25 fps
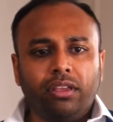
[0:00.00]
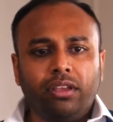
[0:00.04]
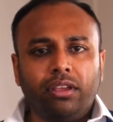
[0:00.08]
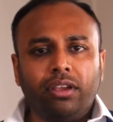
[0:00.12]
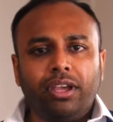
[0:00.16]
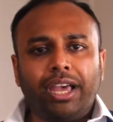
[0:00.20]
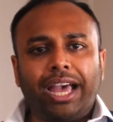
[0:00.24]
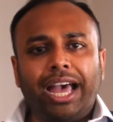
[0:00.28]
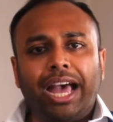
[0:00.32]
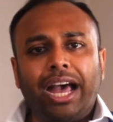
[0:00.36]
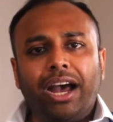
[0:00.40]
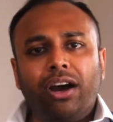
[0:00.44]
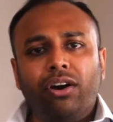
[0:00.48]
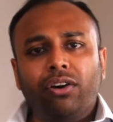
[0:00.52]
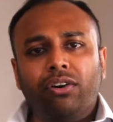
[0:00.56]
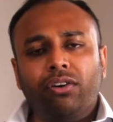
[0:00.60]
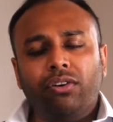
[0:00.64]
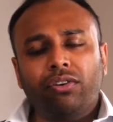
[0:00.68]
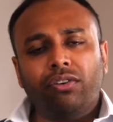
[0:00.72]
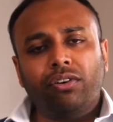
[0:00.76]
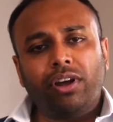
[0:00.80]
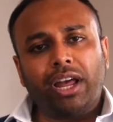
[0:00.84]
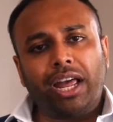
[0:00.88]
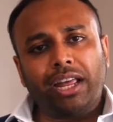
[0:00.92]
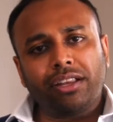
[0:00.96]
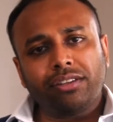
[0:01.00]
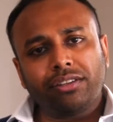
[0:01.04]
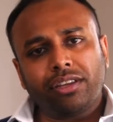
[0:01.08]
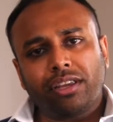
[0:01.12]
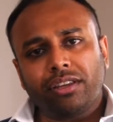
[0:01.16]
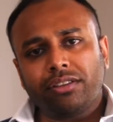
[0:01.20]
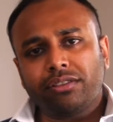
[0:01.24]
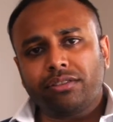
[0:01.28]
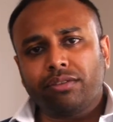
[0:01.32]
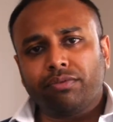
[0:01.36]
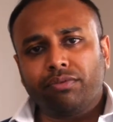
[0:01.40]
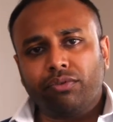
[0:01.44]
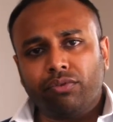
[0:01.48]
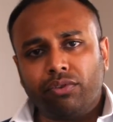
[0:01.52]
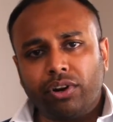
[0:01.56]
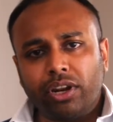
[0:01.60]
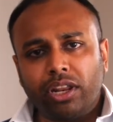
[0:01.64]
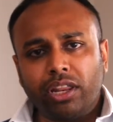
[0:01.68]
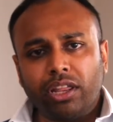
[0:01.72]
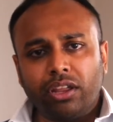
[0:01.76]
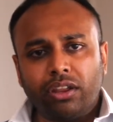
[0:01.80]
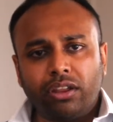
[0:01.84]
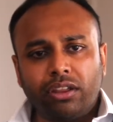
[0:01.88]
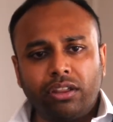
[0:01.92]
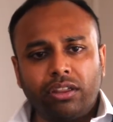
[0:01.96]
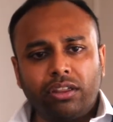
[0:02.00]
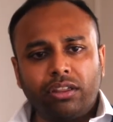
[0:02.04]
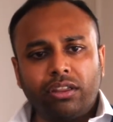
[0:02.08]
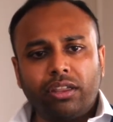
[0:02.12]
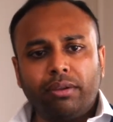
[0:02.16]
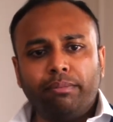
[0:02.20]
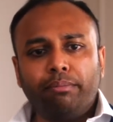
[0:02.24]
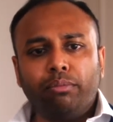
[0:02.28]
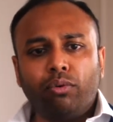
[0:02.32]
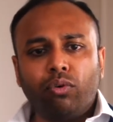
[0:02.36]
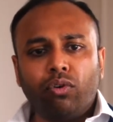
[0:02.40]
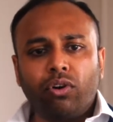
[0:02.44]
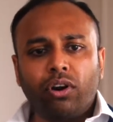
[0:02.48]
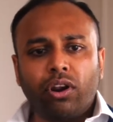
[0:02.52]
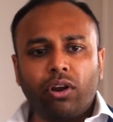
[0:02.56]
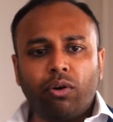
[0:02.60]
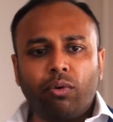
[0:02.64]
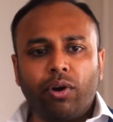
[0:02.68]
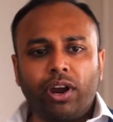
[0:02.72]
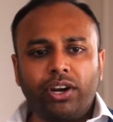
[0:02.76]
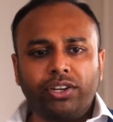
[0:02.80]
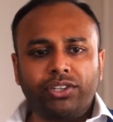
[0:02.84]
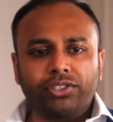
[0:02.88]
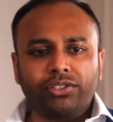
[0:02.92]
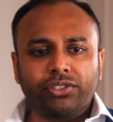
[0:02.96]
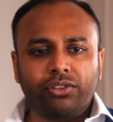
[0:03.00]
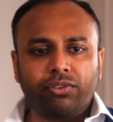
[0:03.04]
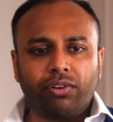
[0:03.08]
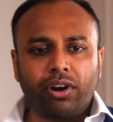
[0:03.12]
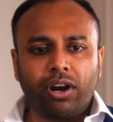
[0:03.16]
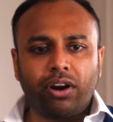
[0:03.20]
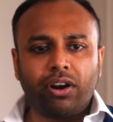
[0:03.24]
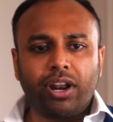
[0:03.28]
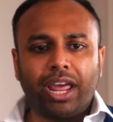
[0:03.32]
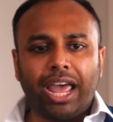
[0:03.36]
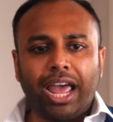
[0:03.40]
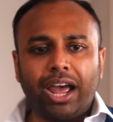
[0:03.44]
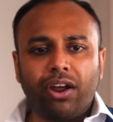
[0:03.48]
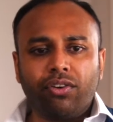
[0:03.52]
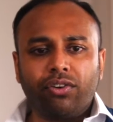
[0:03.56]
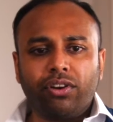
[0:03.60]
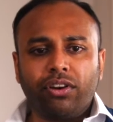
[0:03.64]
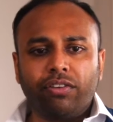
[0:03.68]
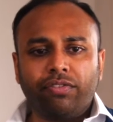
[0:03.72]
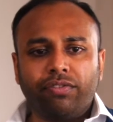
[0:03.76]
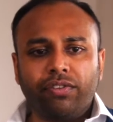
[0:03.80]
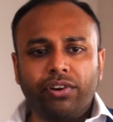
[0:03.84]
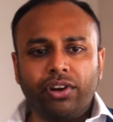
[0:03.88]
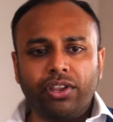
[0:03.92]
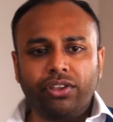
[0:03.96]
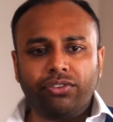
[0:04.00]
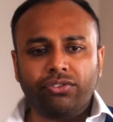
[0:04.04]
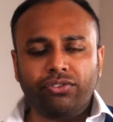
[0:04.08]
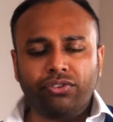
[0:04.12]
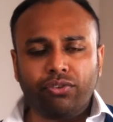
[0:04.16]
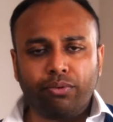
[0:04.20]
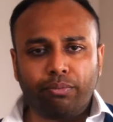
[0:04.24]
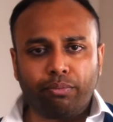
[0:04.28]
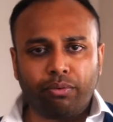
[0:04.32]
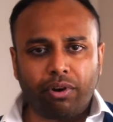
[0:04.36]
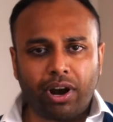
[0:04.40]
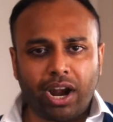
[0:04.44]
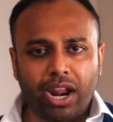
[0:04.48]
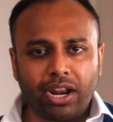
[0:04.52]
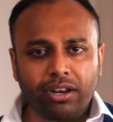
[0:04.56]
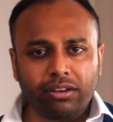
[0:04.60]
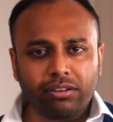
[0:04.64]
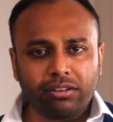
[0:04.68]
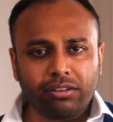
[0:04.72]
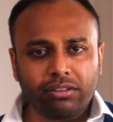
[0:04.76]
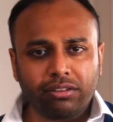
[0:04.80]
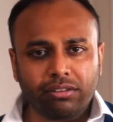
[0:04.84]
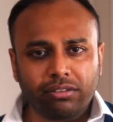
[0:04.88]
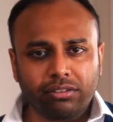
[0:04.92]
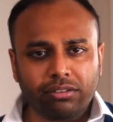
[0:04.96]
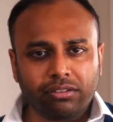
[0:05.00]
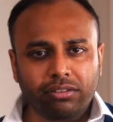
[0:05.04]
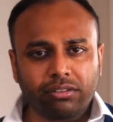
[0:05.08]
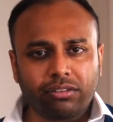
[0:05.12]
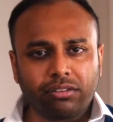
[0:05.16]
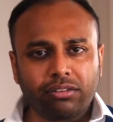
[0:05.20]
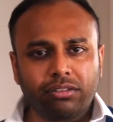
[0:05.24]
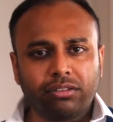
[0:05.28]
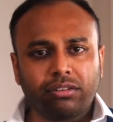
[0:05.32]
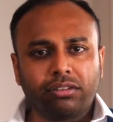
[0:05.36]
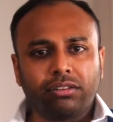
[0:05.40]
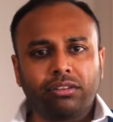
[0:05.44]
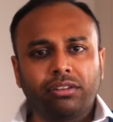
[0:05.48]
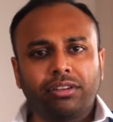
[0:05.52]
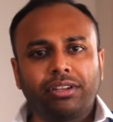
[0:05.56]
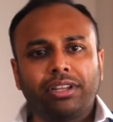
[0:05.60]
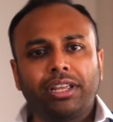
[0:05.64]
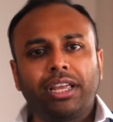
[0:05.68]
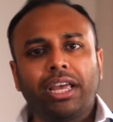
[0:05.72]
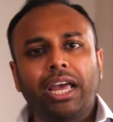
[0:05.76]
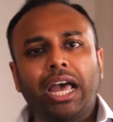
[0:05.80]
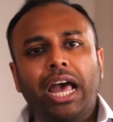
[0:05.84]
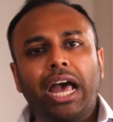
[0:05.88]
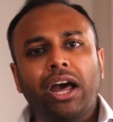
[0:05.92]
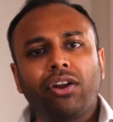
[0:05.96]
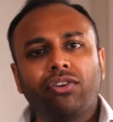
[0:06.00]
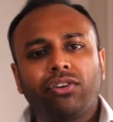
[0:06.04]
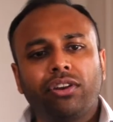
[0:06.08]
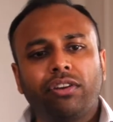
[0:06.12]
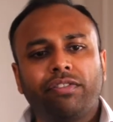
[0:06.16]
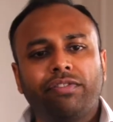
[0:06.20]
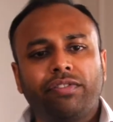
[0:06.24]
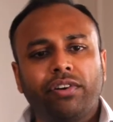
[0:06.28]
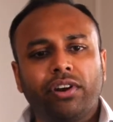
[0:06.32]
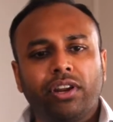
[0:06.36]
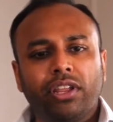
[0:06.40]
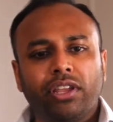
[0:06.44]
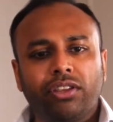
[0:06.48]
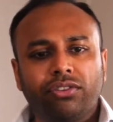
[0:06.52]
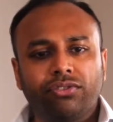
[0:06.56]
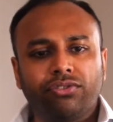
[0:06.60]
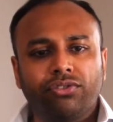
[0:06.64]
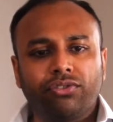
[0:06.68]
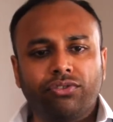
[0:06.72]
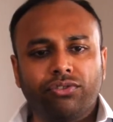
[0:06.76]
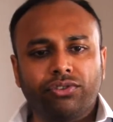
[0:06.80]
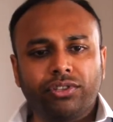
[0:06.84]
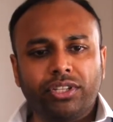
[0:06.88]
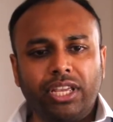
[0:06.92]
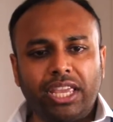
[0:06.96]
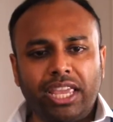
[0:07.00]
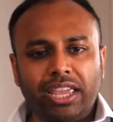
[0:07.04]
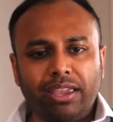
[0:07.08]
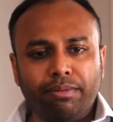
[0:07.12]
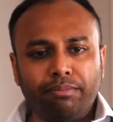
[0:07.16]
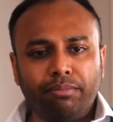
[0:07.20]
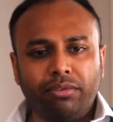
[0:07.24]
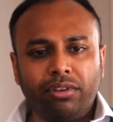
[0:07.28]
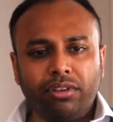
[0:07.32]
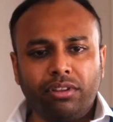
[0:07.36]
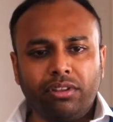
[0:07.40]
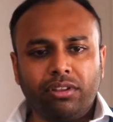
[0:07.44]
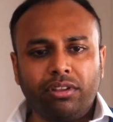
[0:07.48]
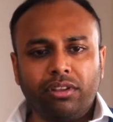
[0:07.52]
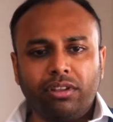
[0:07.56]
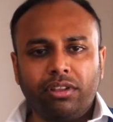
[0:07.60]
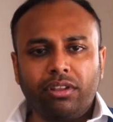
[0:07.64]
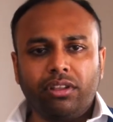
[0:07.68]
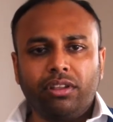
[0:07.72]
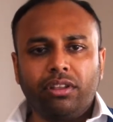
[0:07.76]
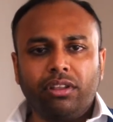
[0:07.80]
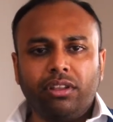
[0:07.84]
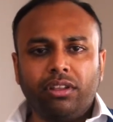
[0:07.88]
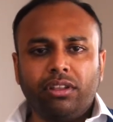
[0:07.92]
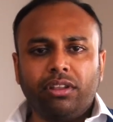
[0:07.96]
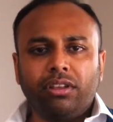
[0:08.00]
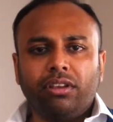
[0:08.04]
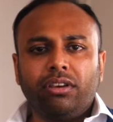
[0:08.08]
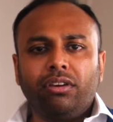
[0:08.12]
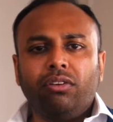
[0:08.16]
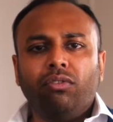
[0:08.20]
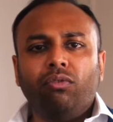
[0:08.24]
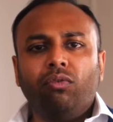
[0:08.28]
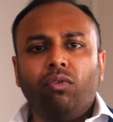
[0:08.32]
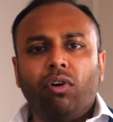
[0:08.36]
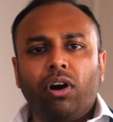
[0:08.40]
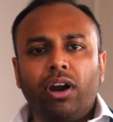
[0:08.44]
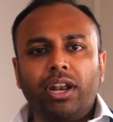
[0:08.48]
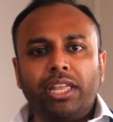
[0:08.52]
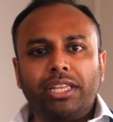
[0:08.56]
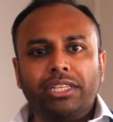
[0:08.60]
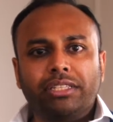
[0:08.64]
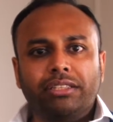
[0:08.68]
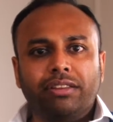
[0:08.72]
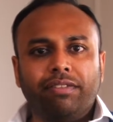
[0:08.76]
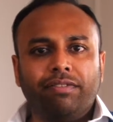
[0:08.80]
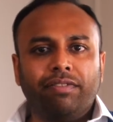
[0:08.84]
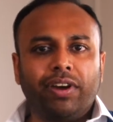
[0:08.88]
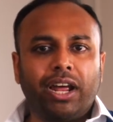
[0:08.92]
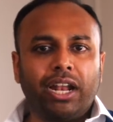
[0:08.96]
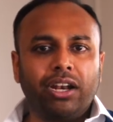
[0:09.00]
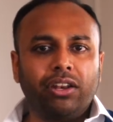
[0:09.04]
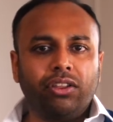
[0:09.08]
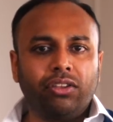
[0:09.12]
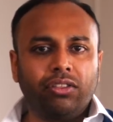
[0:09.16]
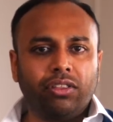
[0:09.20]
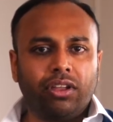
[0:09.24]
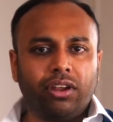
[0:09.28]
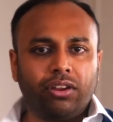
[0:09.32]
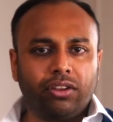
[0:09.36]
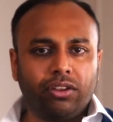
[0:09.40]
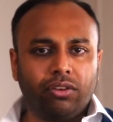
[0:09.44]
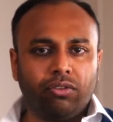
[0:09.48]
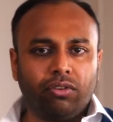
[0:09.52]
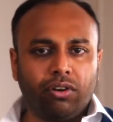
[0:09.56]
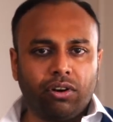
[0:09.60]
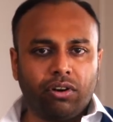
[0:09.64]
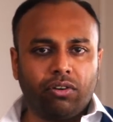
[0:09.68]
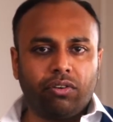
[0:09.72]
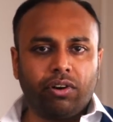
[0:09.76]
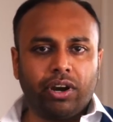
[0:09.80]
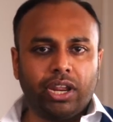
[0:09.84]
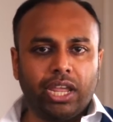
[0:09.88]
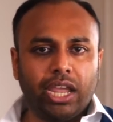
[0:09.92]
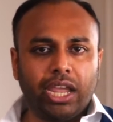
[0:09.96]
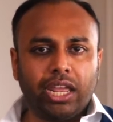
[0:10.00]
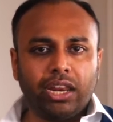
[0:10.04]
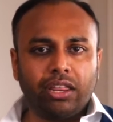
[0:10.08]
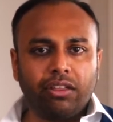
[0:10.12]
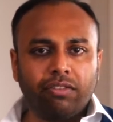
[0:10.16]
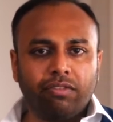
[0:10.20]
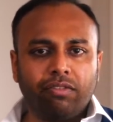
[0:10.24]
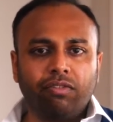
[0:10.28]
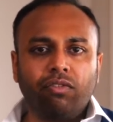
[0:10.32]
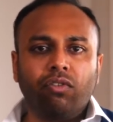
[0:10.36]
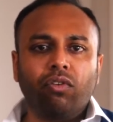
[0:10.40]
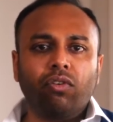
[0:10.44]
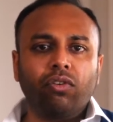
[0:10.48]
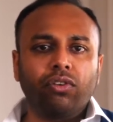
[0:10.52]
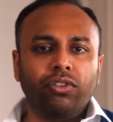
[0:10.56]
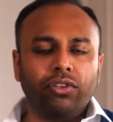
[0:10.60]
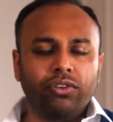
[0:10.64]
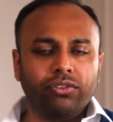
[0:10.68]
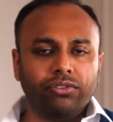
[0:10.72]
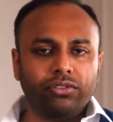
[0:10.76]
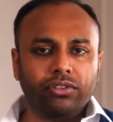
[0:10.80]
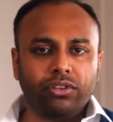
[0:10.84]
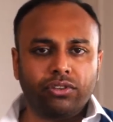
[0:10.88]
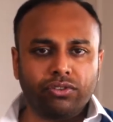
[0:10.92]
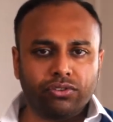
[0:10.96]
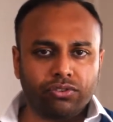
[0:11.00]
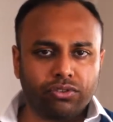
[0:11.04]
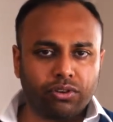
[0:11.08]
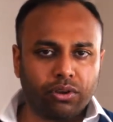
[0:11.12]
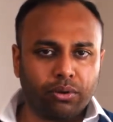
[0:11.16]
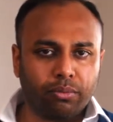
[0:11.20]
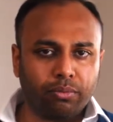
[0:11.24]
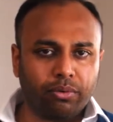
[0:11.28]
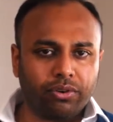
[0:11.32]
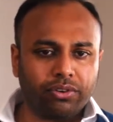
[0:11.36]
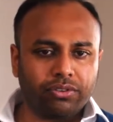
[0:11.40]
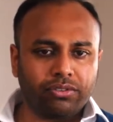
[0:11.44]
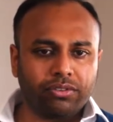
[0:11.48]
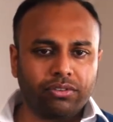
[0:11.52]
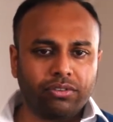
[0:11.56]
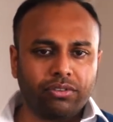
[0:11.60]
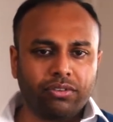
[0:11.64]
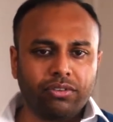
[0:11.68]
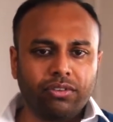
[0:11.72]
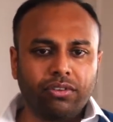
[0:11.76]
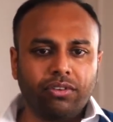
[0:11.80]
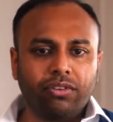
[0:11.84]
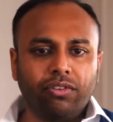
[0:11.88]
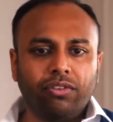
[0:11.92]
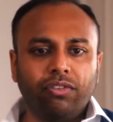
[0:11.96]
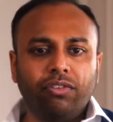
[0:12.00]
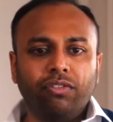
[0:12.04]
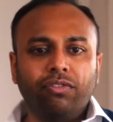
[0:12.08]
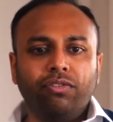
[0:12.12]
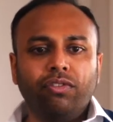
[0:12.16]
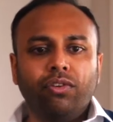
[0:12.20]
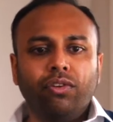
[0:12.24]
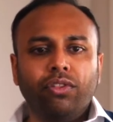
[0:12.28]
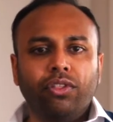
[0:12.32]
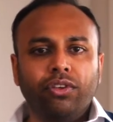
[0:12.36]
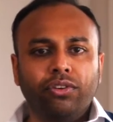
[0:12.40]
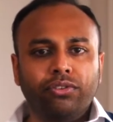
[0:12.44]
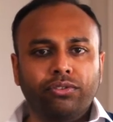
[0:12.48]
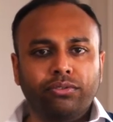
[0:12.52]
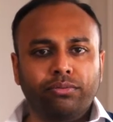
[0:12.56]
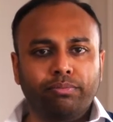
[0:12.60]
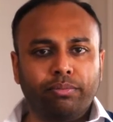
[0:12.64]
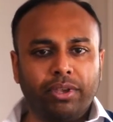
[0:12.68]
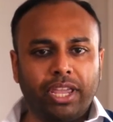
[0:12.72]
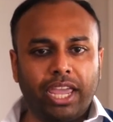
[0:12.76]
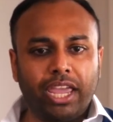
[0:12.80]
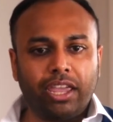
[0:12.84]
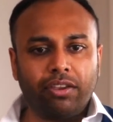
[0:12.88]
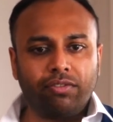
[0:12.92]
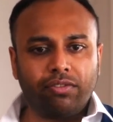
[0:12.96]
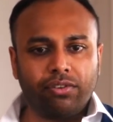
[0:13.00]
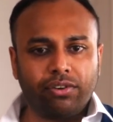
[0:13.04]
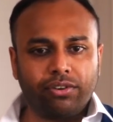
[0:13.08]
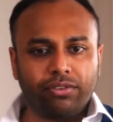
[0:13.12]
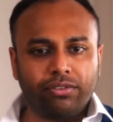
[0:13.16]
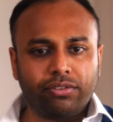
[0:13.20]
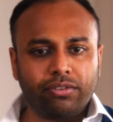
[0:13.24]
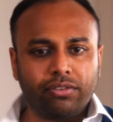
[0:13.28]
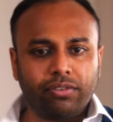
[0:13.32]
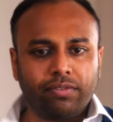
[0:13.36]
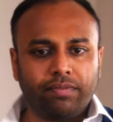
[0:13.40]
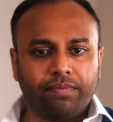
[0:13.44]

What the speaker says: How asking some really important questions around how different is your brand, how different is your team, what is the value that you are creating for those consumers or for those behaviors,